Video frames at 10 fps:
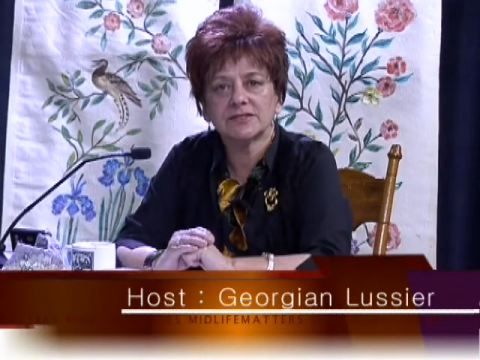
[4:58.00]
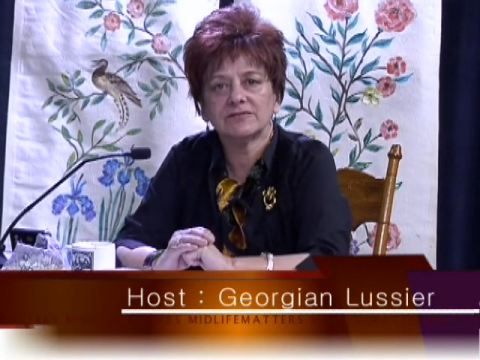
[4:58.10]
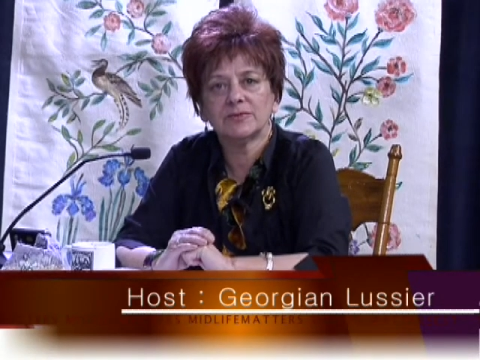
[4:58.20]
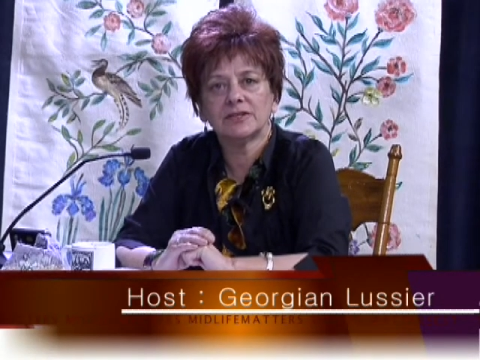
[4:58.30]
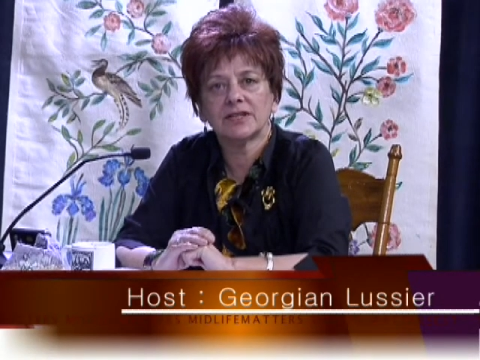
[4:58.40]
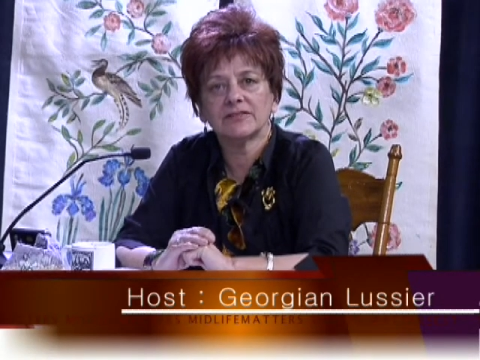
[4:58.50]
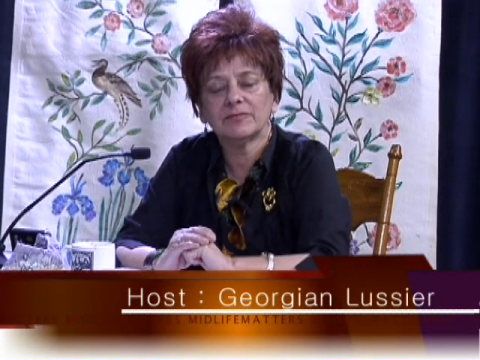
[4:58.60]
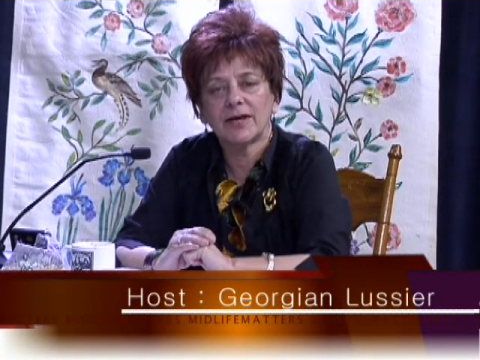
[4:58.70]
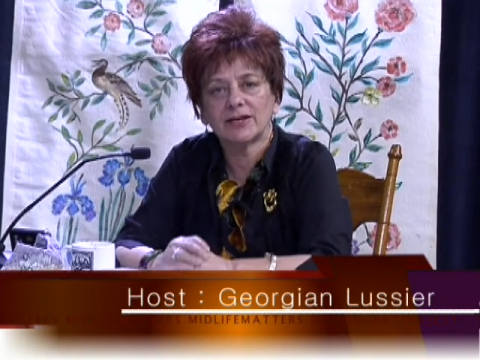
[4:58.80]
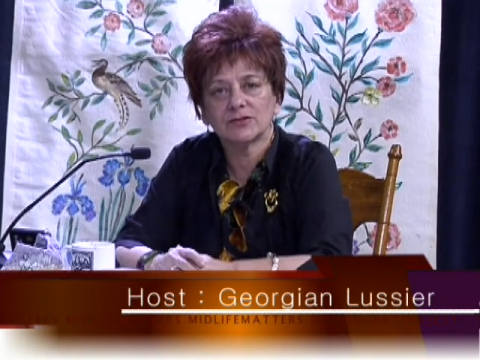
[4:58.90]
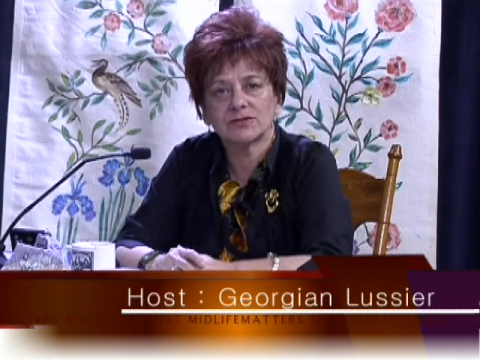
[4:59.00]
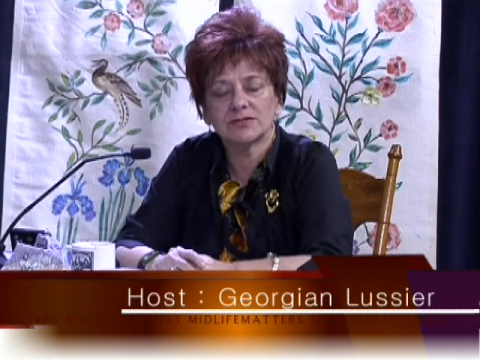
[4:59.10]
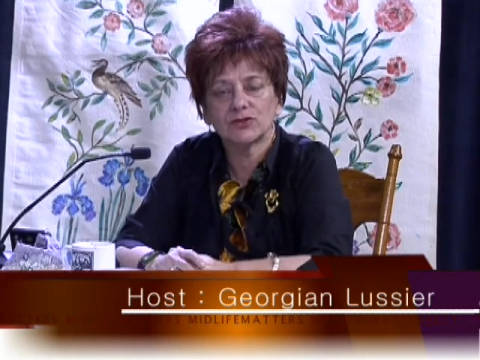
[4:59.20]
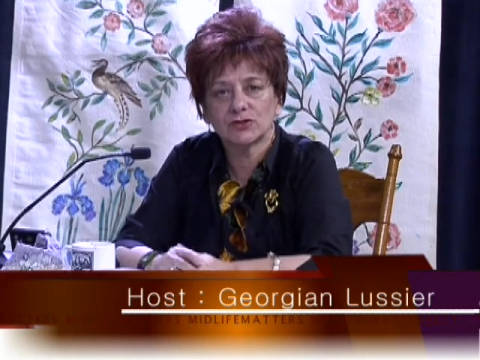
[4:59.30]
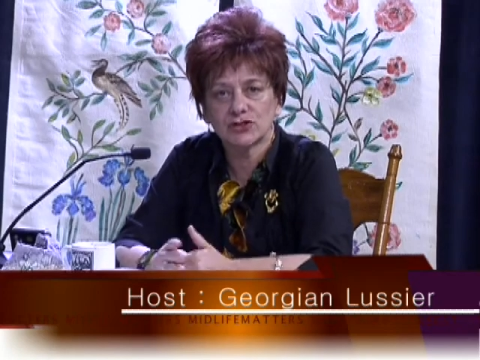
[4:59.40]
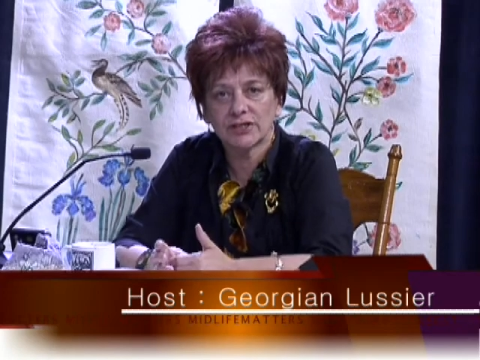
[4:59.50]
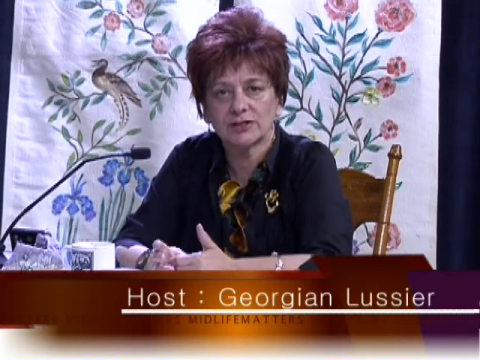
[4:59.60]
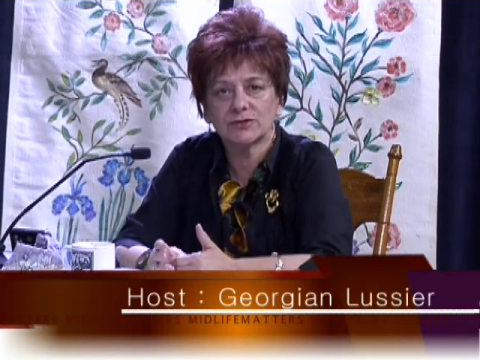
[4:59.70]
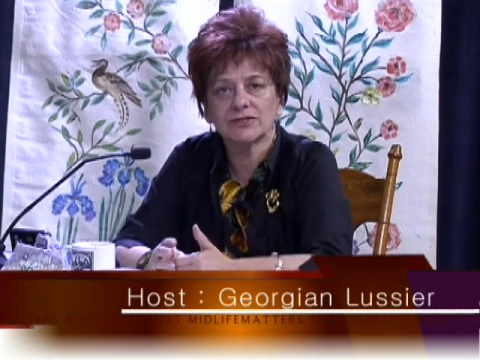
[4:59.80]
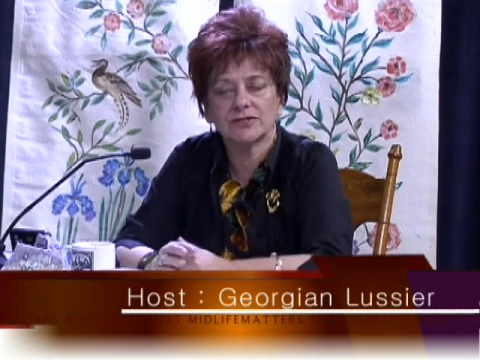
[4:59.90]
of MidLIFE Matters.
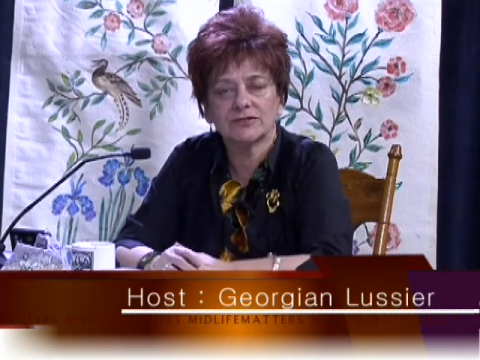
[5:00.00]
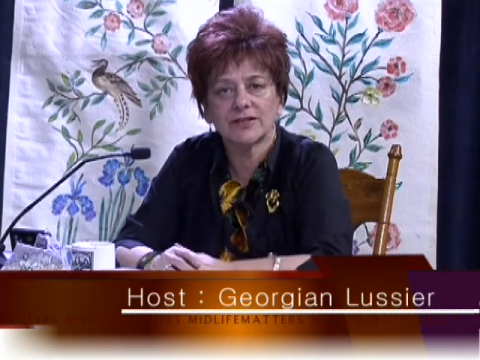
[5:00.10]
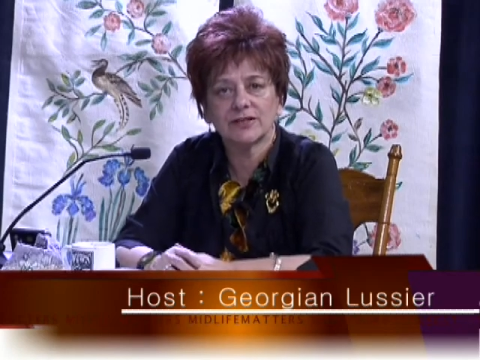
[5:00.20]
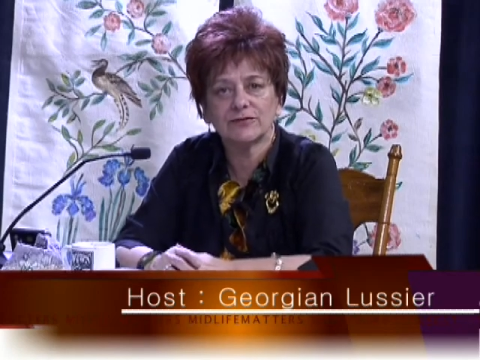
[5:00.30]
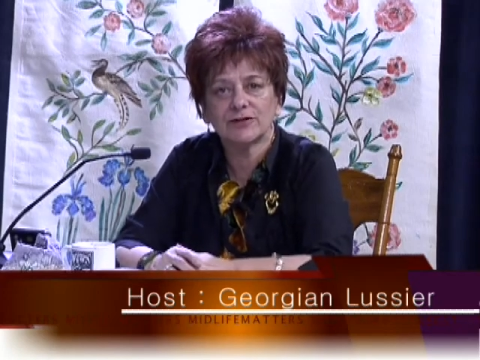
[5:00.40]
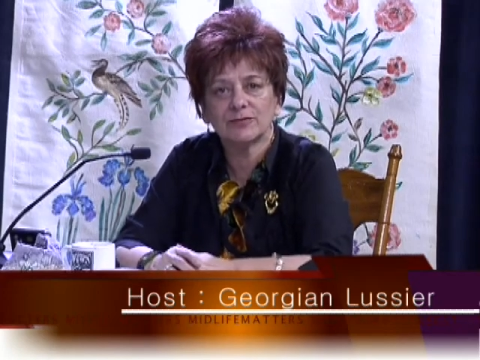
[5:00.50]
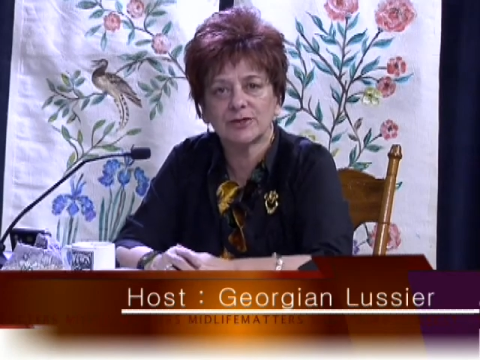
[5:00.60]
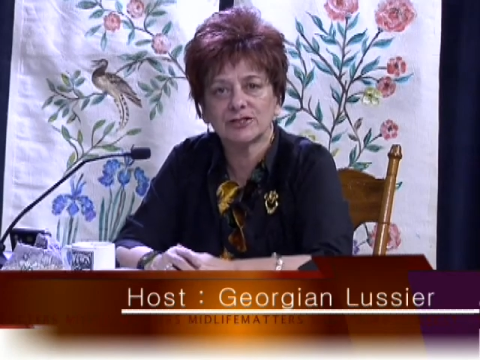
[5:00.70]
Georgian Lussier, thank you very much.